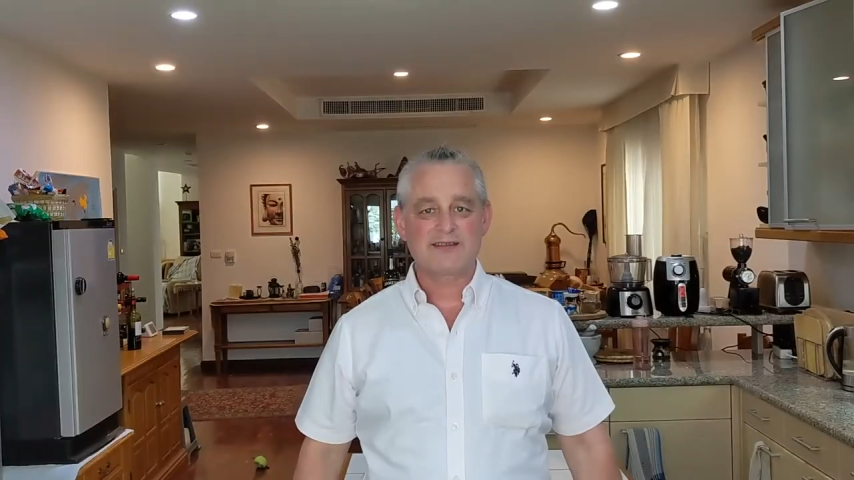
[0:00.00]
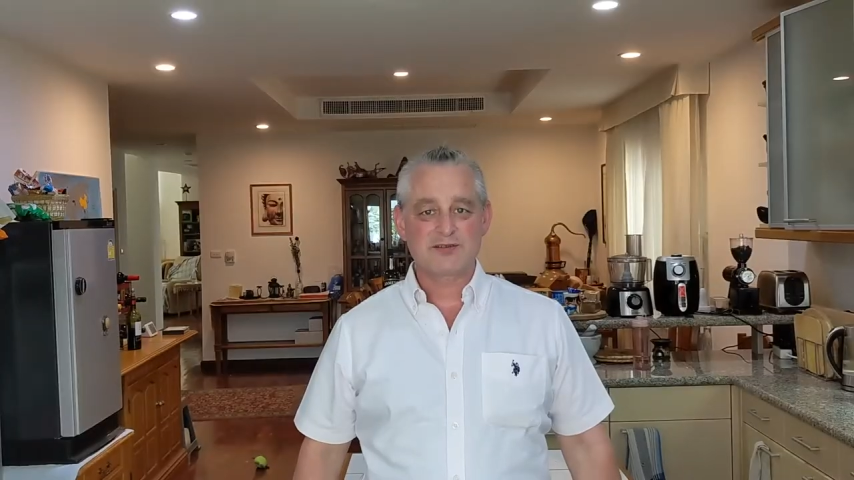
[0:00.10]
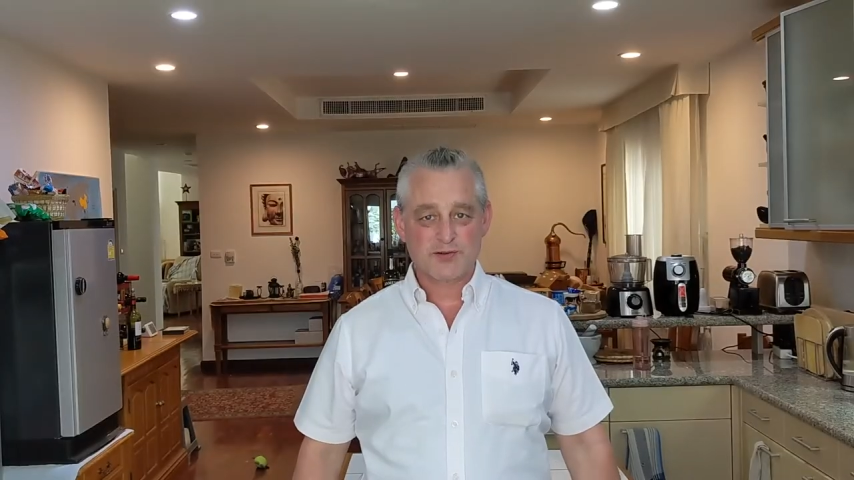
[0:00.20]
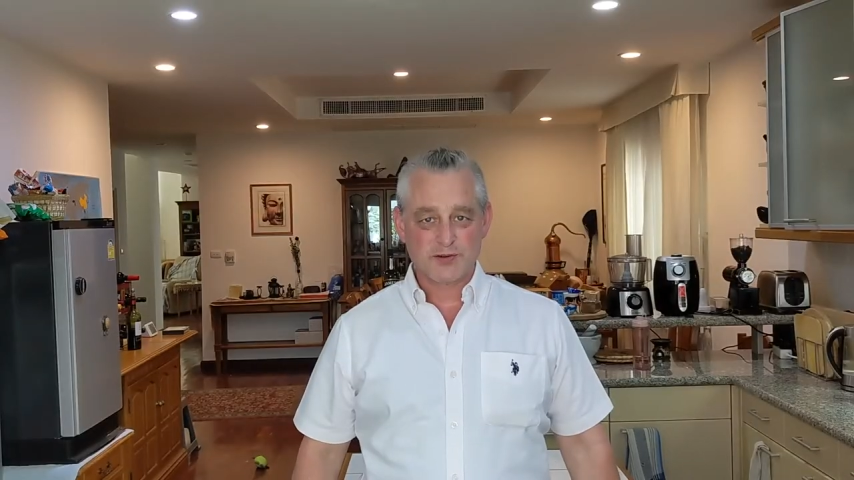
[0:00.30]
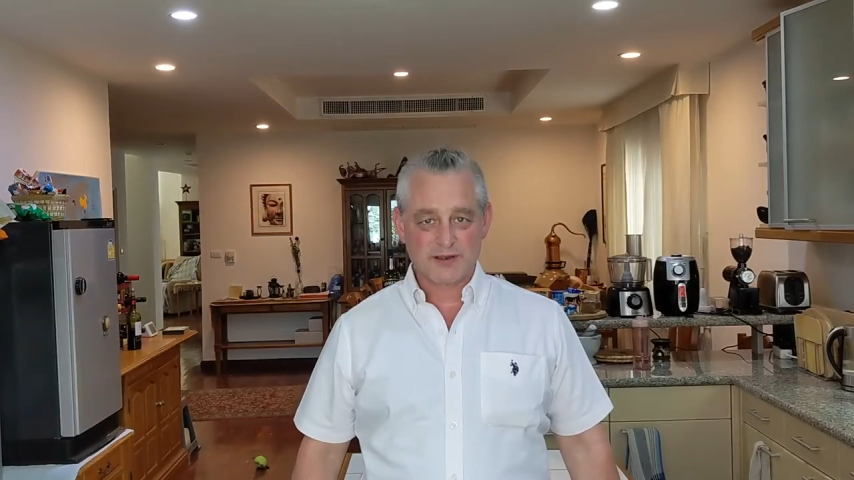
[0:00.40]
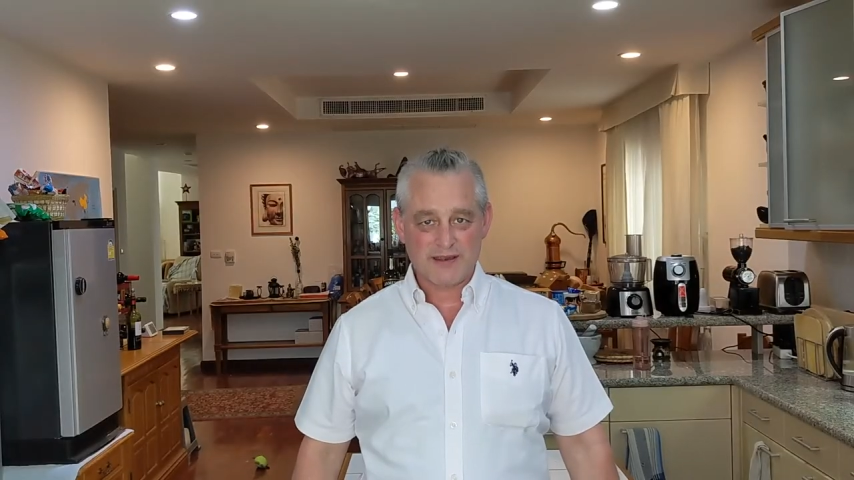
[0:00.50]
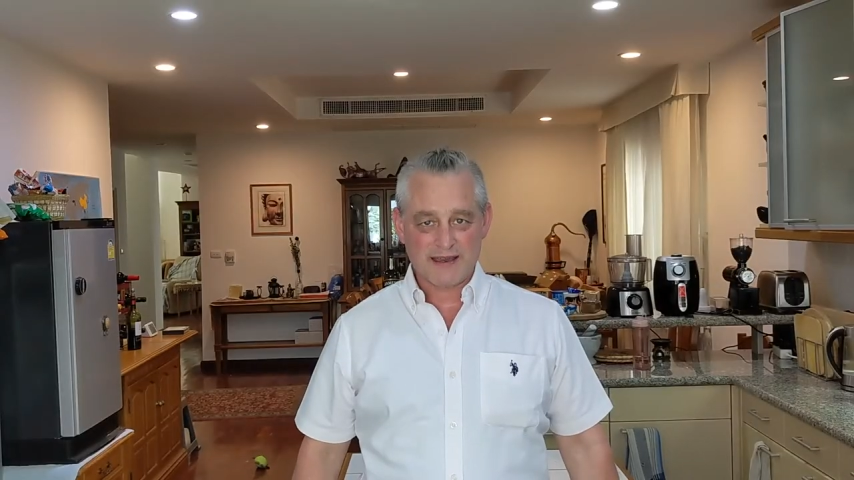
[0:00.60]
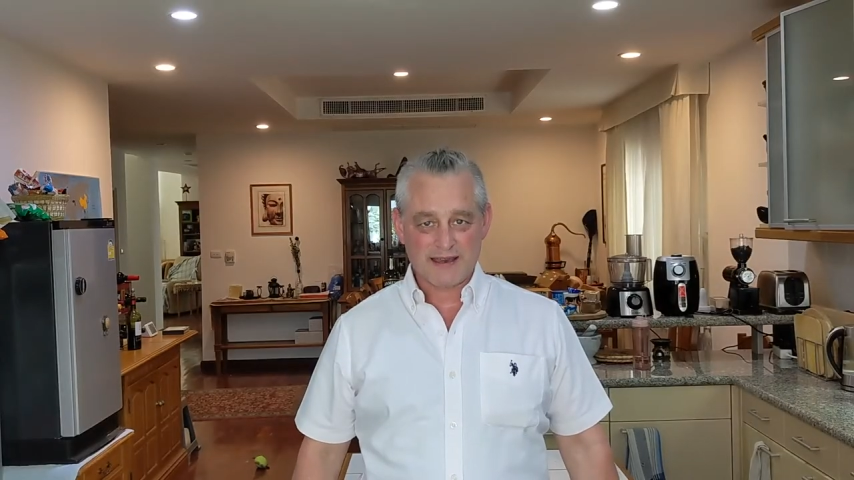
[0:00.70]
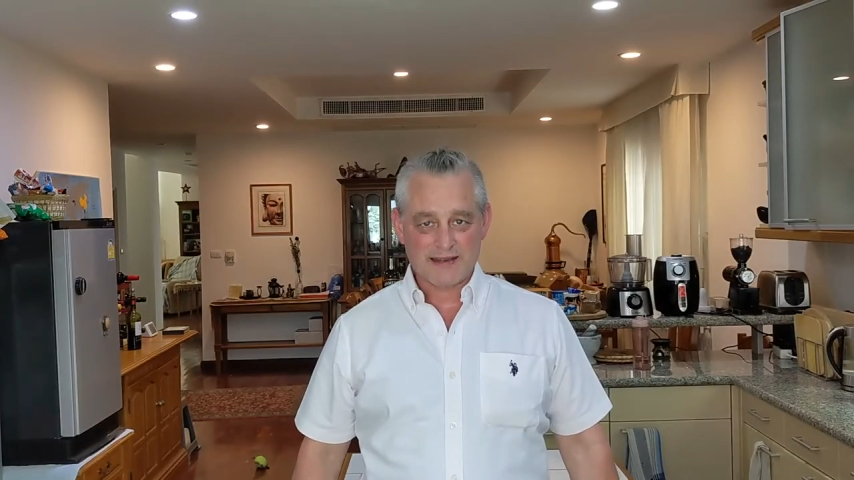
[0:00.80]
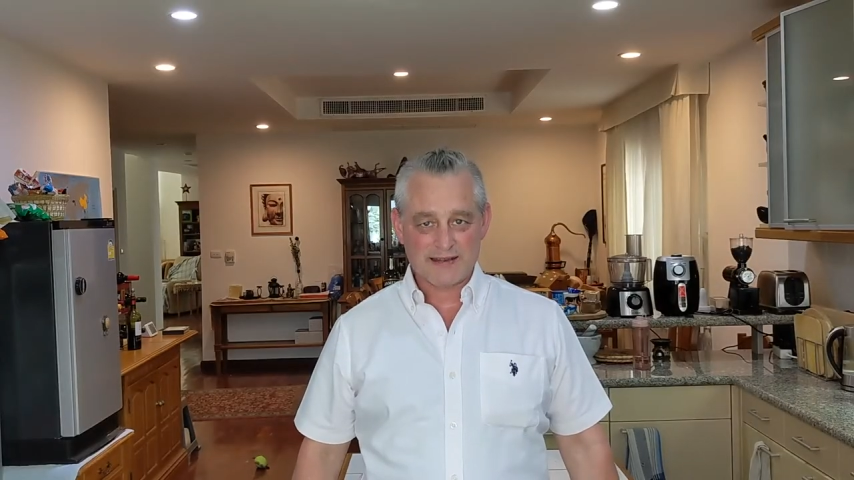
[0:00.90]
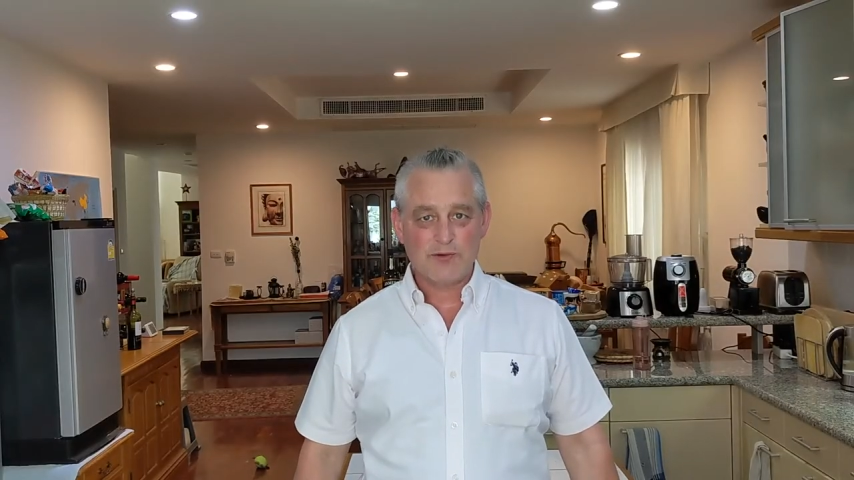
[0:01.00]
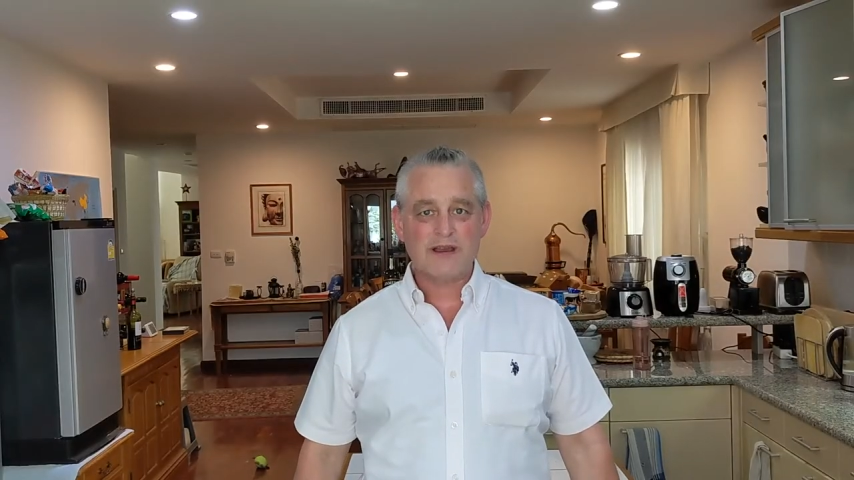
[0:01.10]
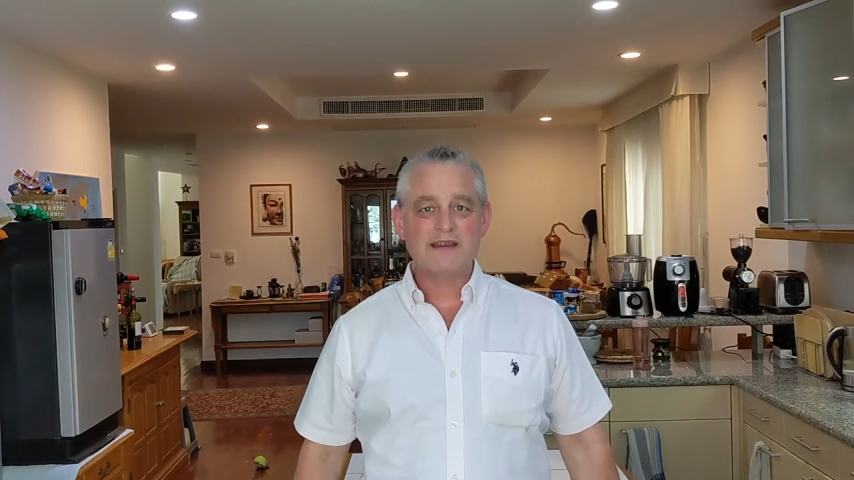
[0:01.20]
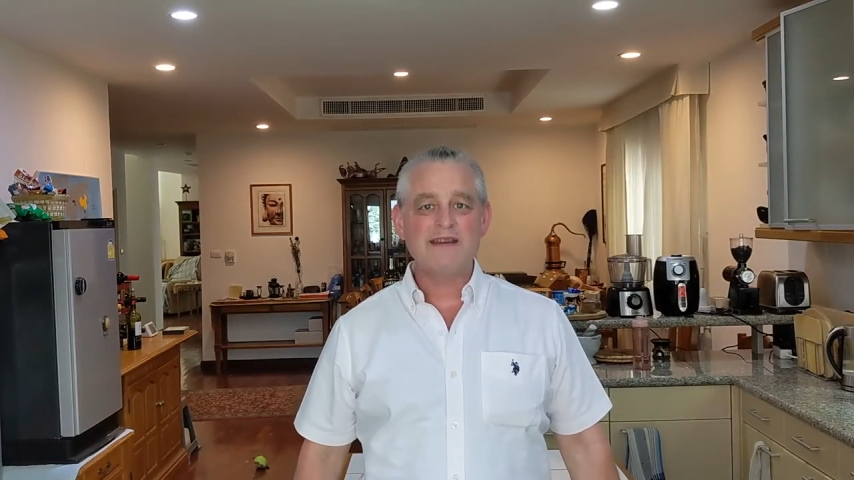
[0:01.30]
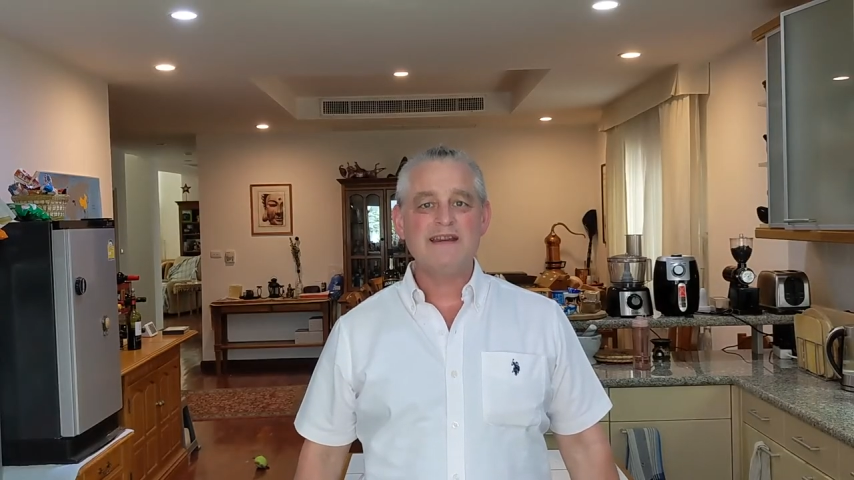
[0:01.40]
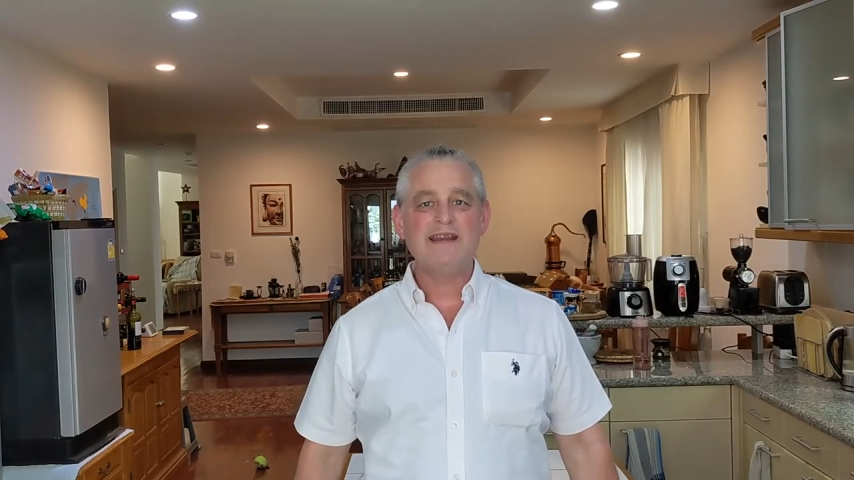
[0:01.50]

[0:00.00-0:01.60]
enjoyed that. Quick and